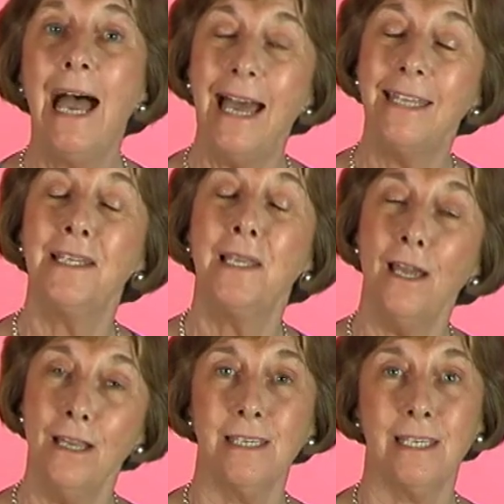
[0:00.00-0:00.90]
And
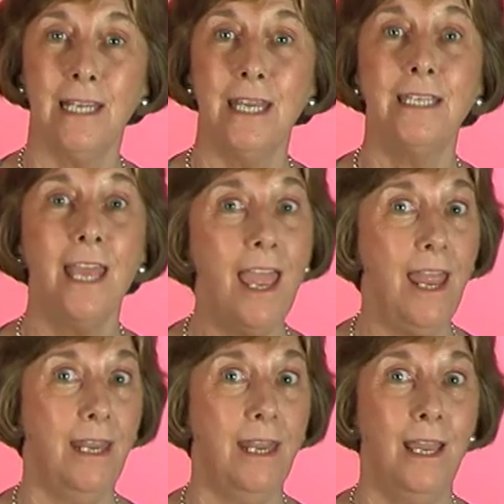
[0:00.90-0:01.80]
lastly,
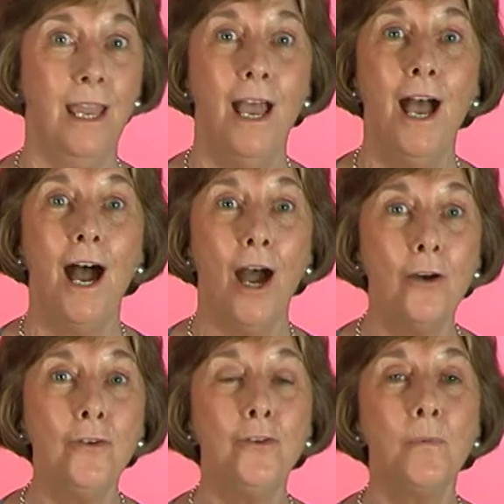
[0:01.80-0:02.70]
10.
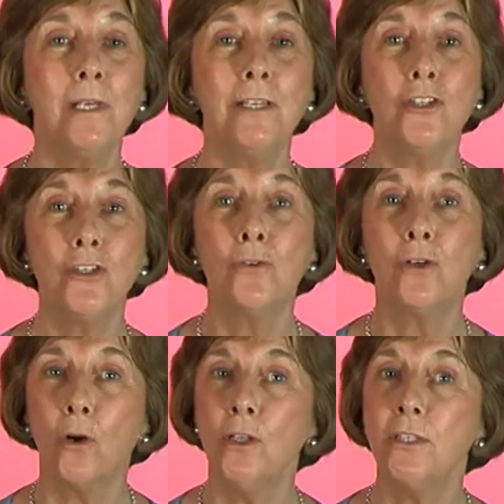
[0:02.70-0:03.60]
How you will ensure
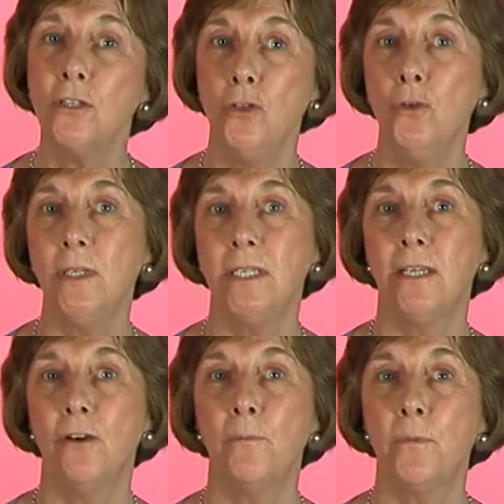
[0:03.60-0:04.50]

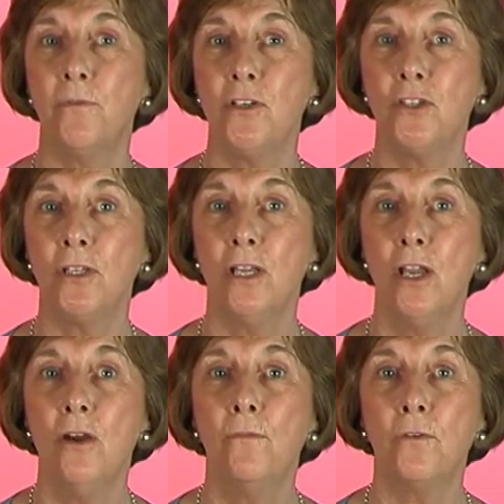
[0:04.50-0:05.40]
continuity of provision
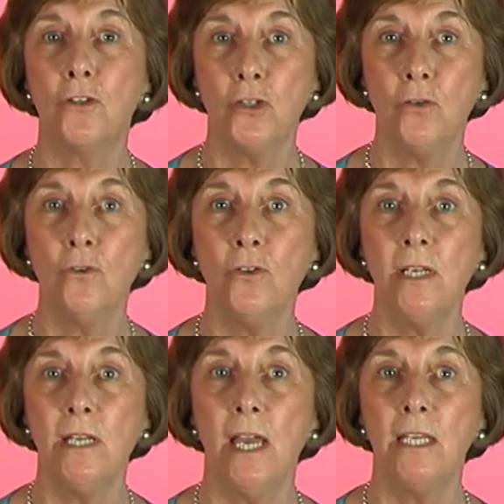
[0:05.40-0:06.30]
for
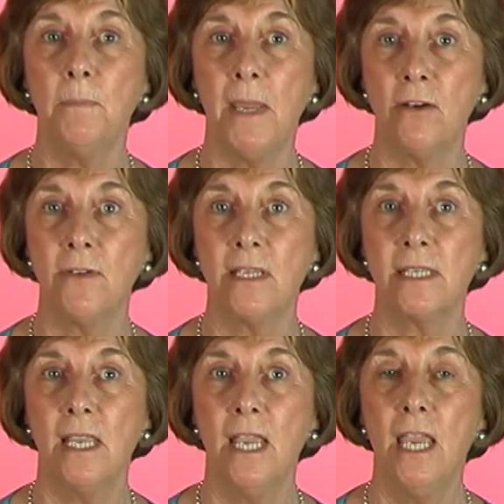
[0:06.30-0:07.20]
children and
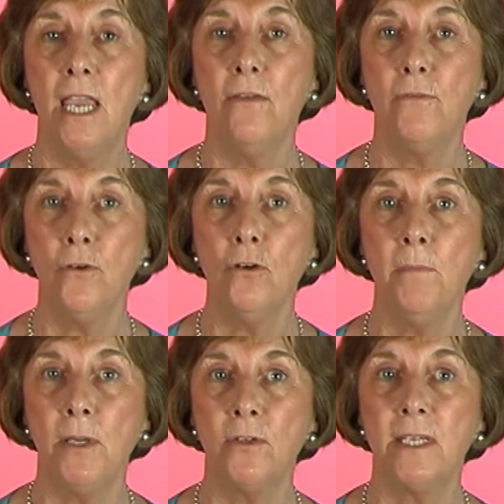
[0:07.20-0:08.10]
parents if your
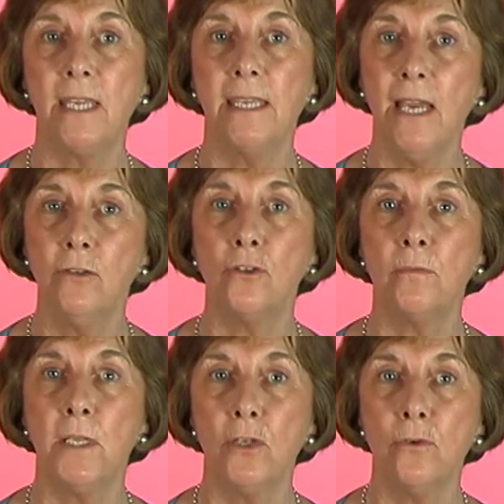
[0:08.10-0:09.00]
building cannot
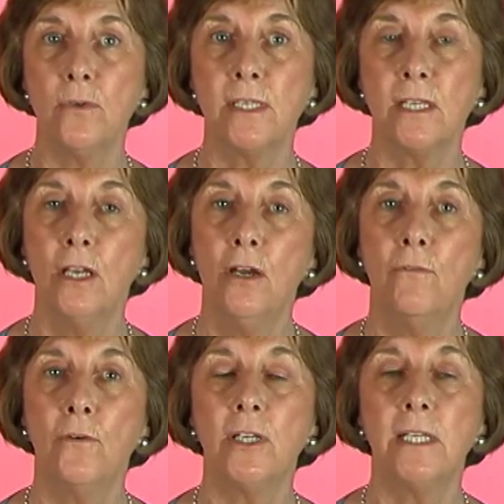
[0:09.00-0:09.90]
be used
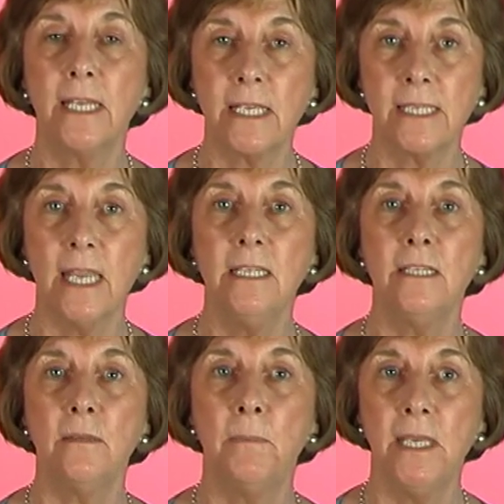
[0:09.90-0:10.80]
for an
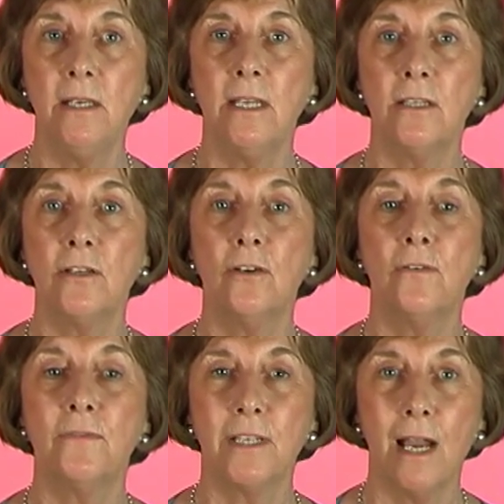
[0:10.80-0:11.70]
extended period
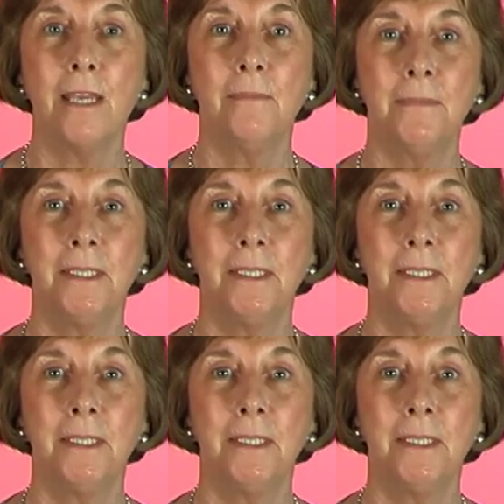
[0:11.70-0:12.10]
of time.